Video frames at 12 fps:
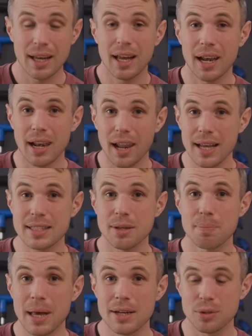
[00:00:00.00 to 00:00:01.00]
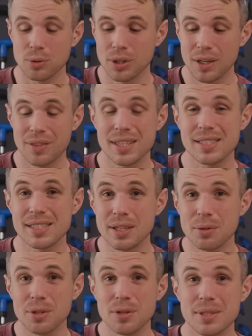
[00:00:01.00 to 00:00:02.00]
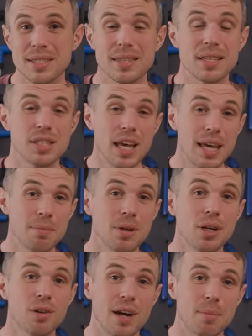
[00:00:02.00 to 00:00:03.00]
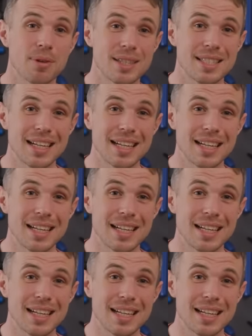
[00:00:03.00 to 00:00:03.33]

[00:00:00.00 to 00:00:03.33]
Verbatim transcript: a lighter pedal that still uses the same Crank Brothers